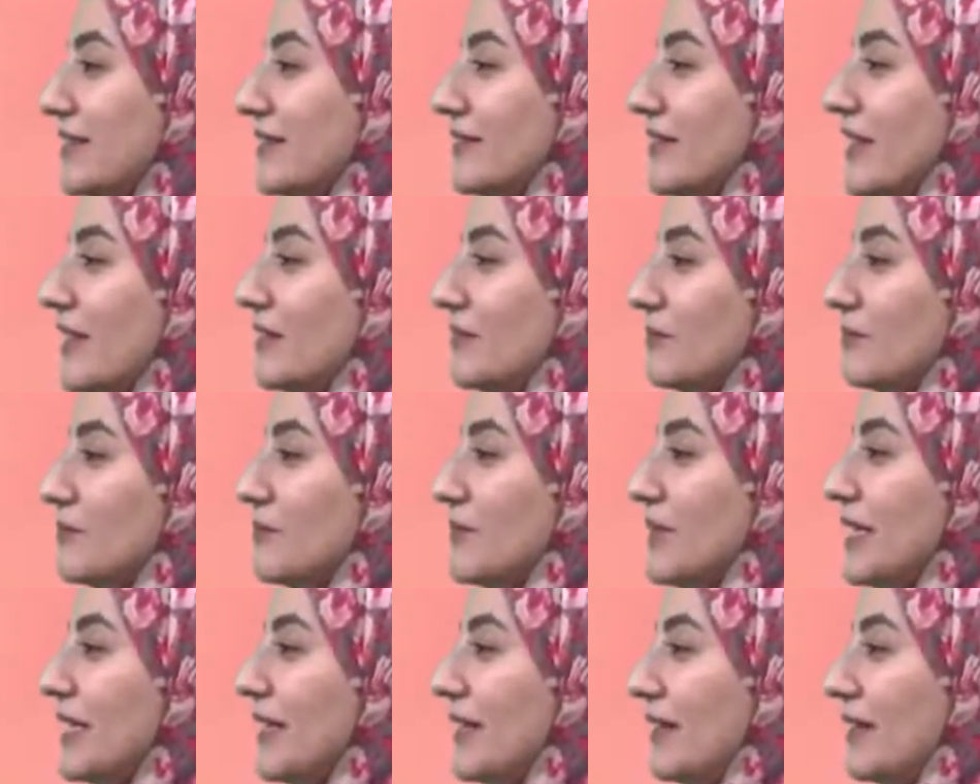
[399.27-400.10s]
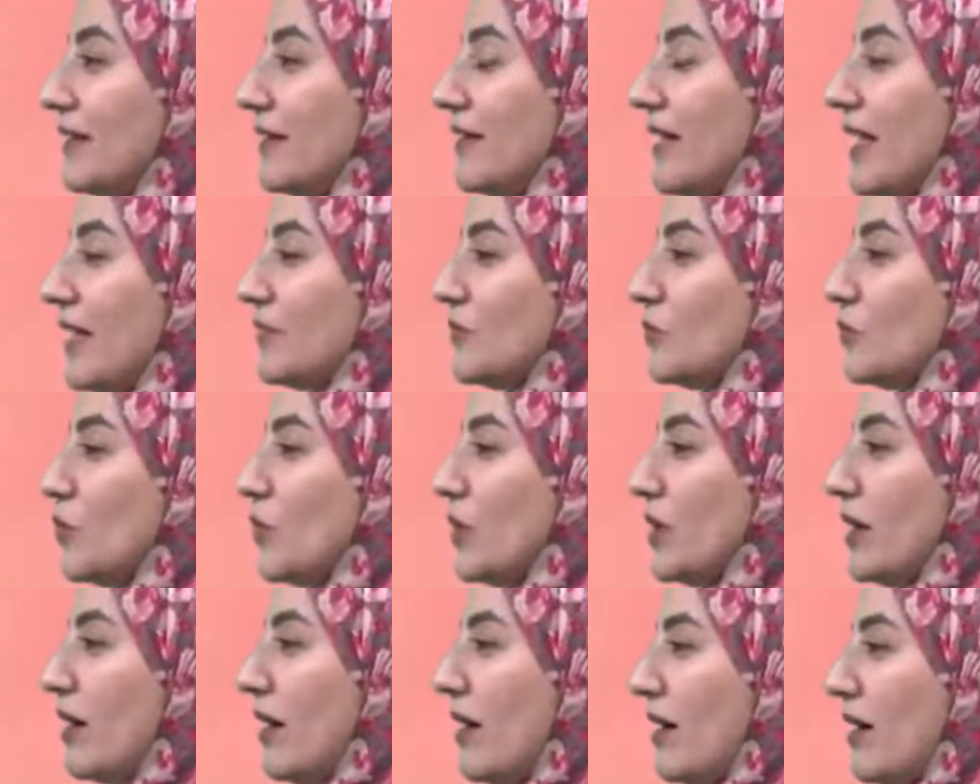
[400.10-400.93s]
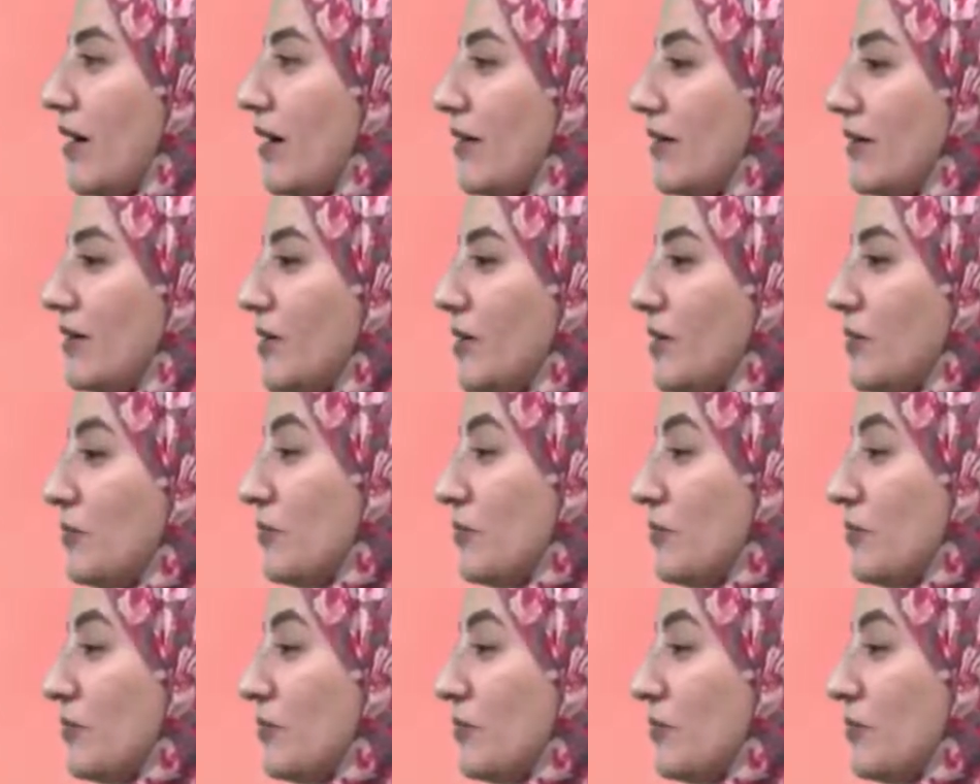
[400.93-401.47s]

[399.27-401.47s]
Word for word: does not mean that we are